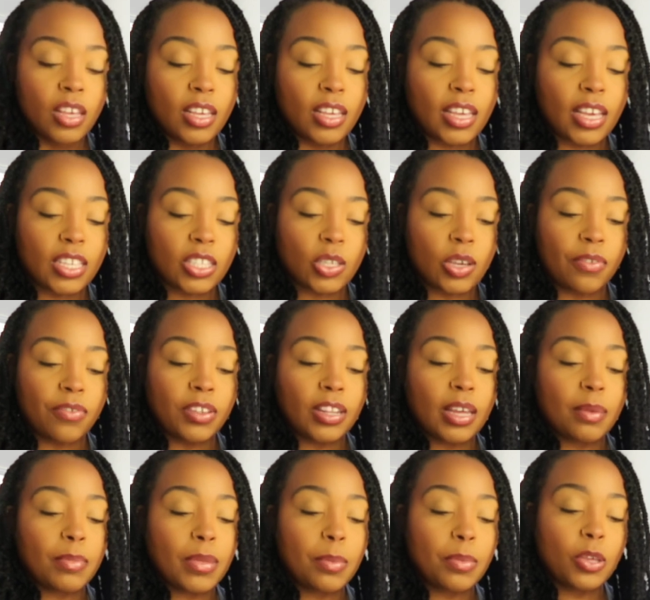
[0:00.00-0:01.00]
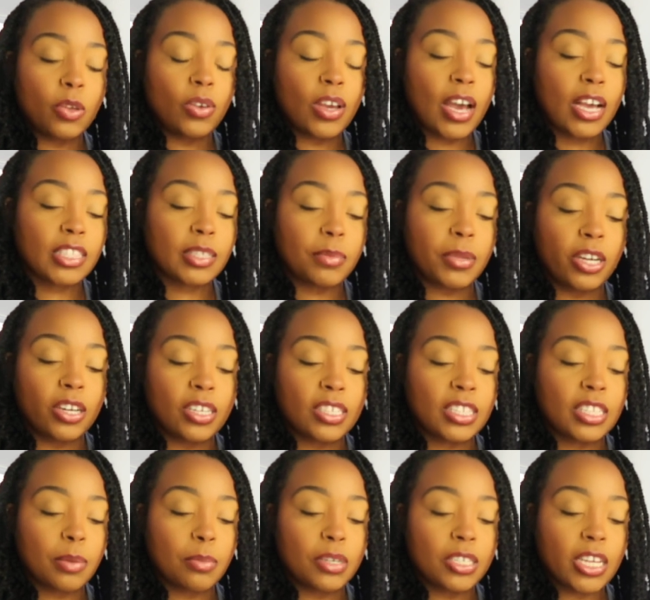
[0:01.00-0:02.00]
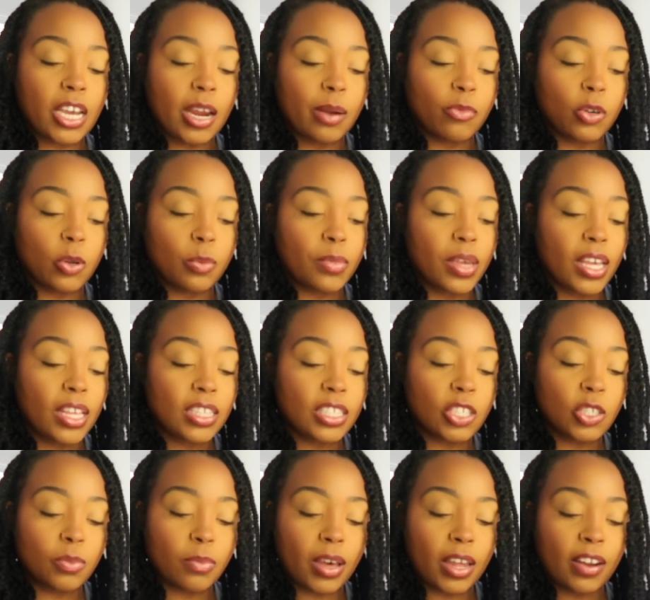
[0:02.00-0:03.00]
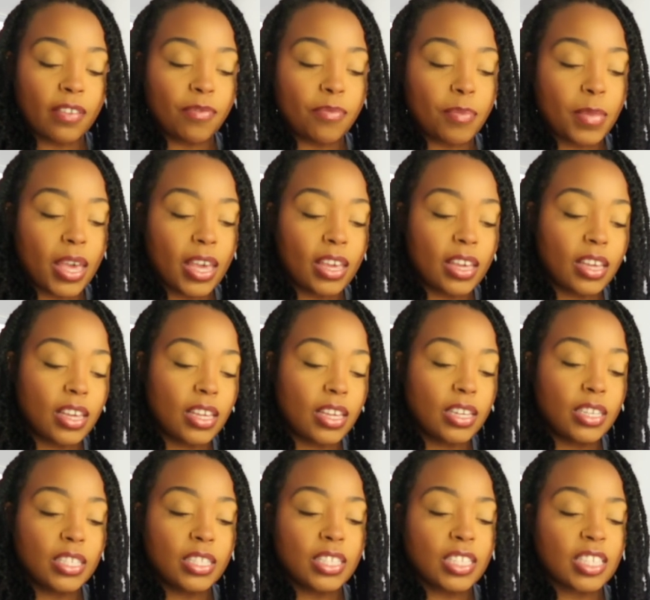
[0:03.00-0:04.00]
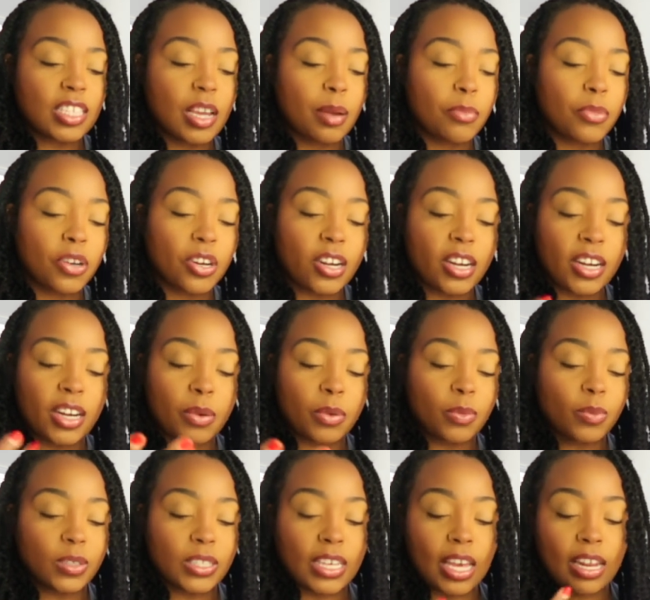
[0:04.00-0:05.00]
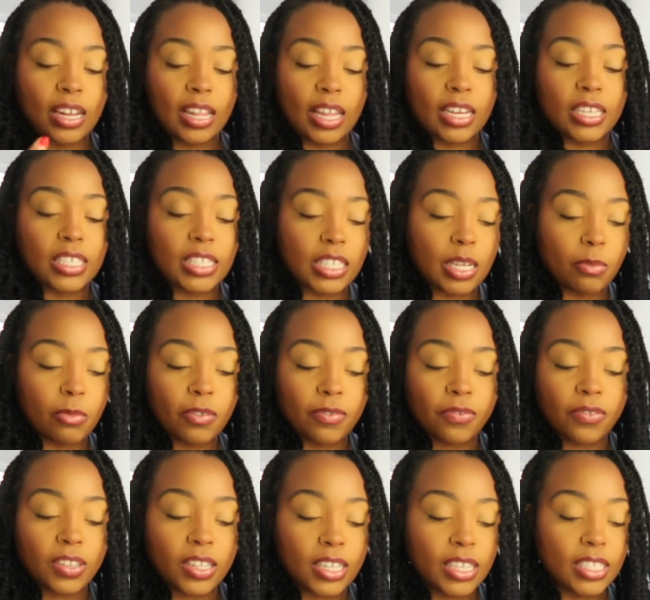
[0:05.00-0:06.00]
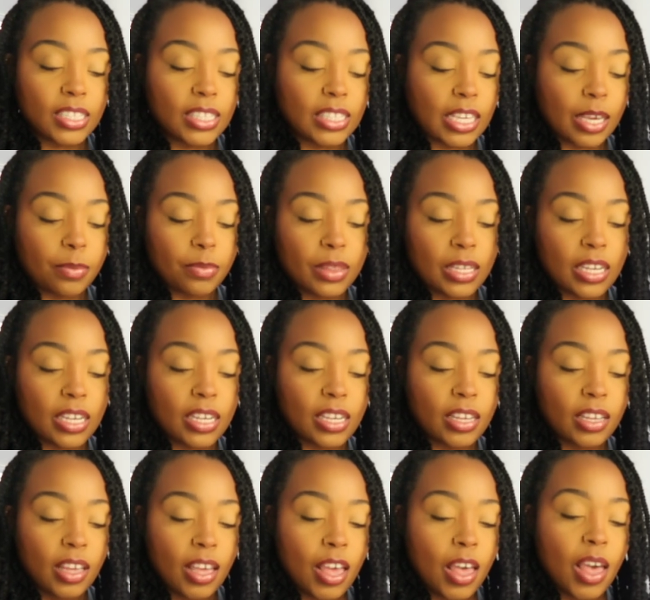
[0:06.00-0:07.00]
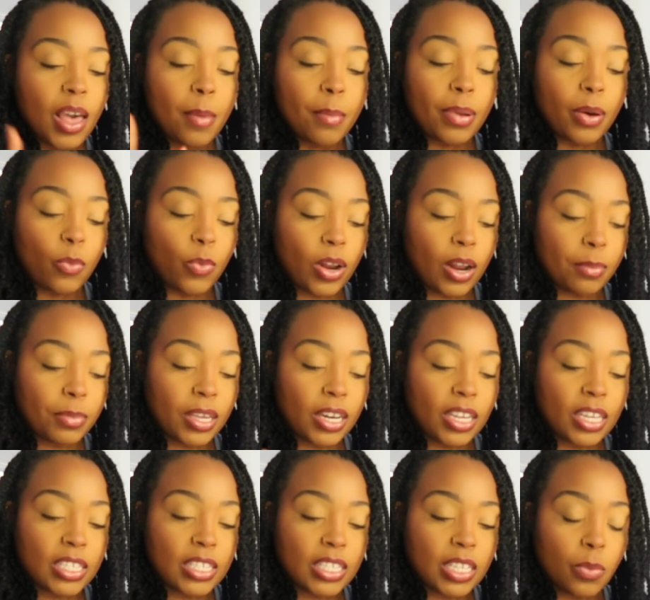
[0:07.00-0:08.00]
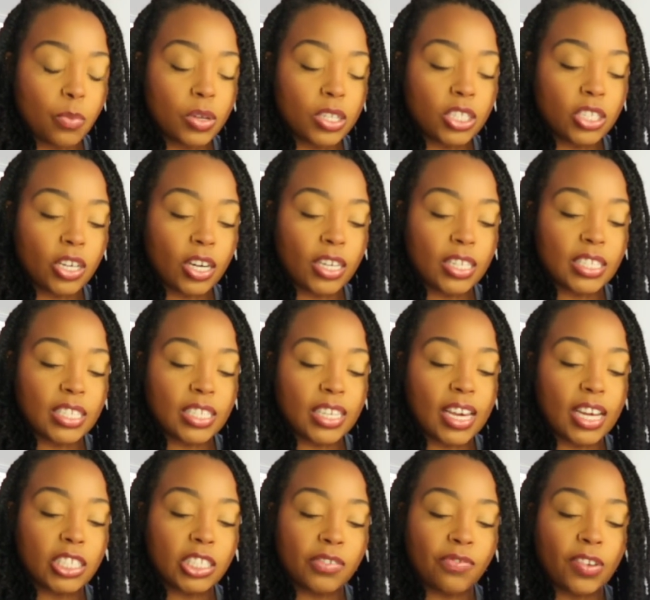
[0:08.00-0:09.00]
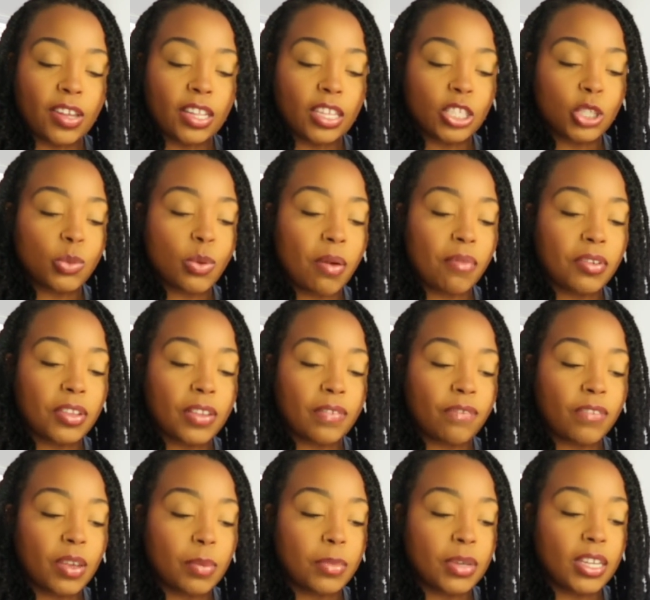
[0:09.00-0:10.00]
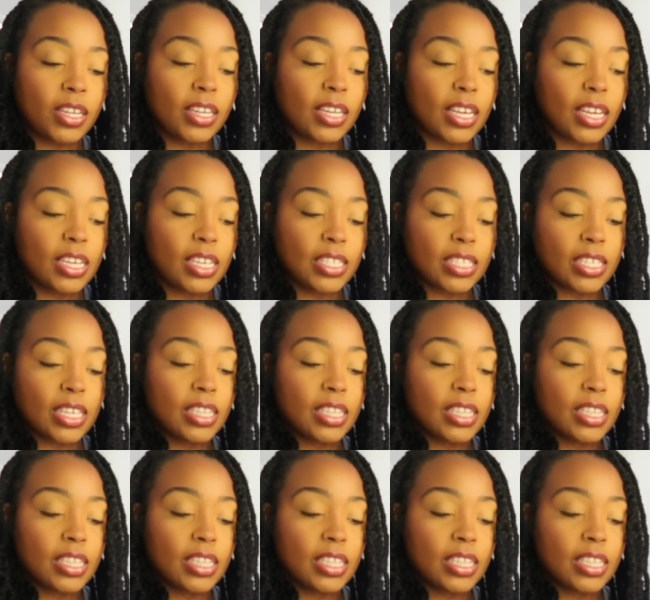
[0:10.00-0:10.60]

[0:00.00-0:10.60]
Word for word: yeah so i feel like maybe you guys i'm hearing summertime romance you might have met in summer and it was kind of like a summer fling type thing but what i'm getting is someone started to catch feelings whoever the feminine is